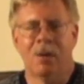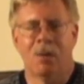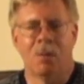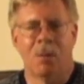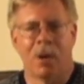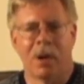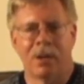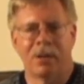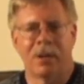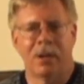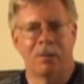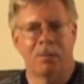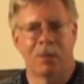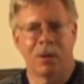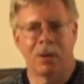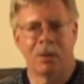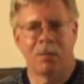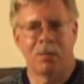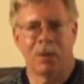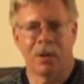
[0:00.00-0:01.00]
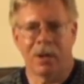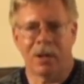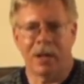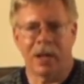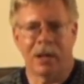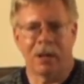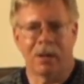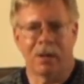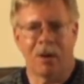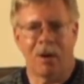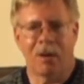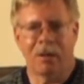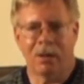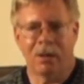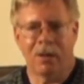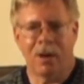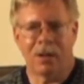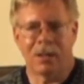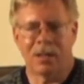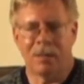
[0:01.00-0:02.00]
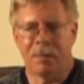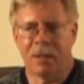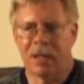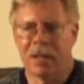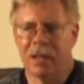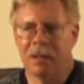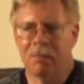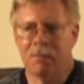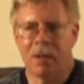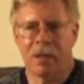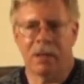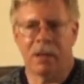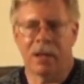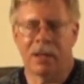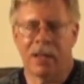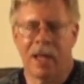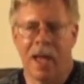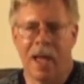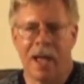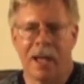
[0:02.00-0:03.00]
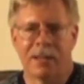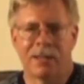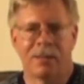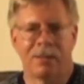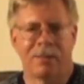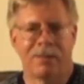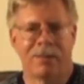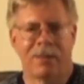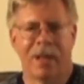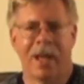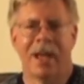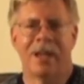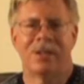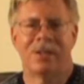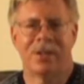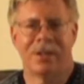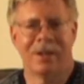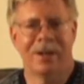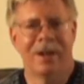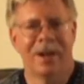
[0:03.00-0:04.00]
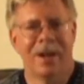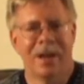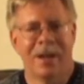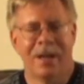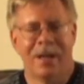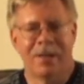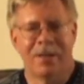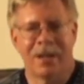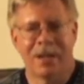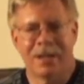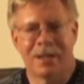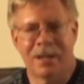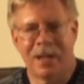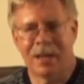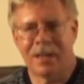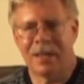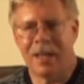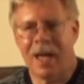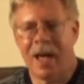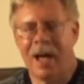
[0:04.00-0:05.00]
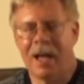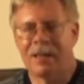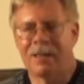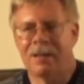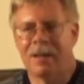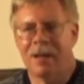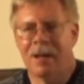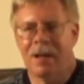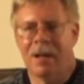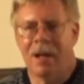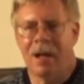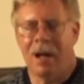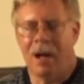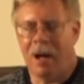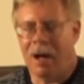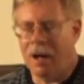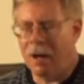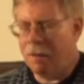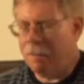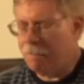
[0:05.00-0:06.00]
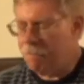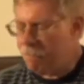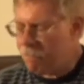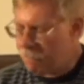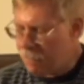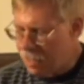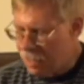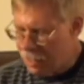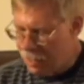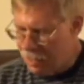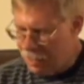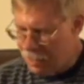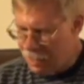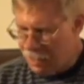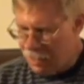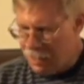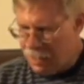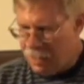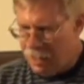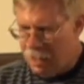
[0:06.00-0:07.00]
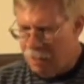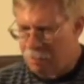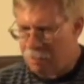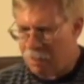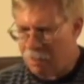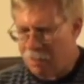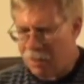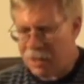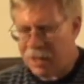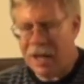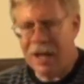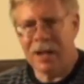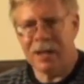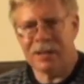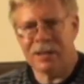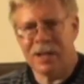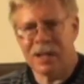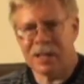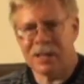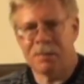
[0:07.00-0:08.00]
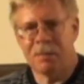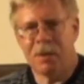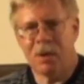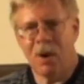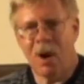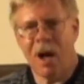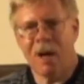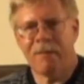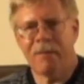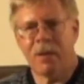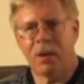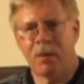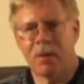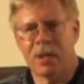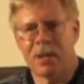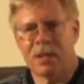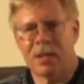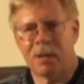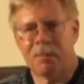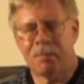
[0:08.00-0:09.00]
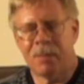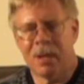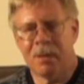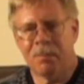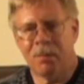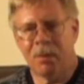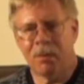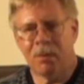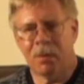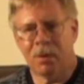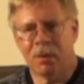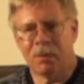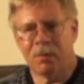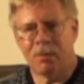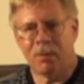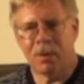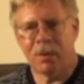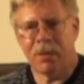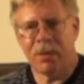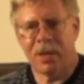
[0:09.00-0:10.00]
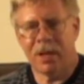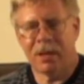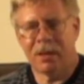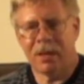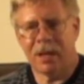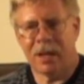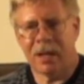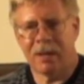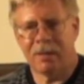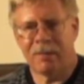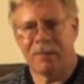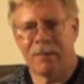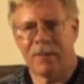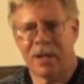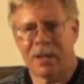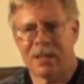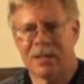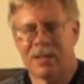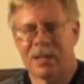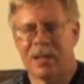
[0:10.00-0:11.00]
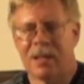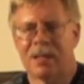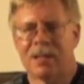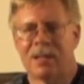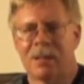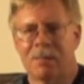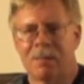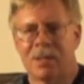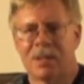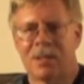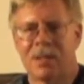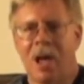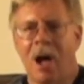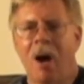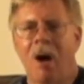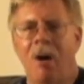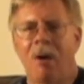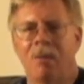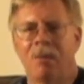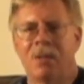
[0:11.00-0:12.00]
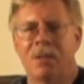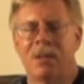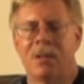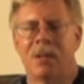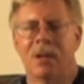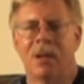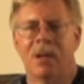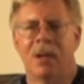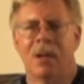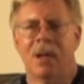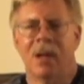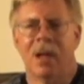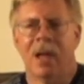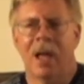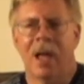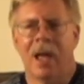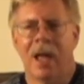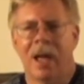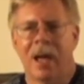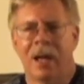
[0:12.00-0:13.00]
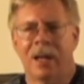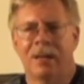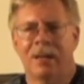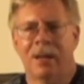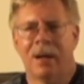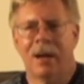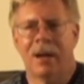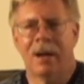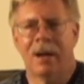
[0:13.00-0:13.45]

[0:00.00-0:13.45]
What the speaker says: work that weren't working all along to begin with, like the hazard flasher, things like that. But what kind of ticks me off though is that people will think they can fix things themselves, and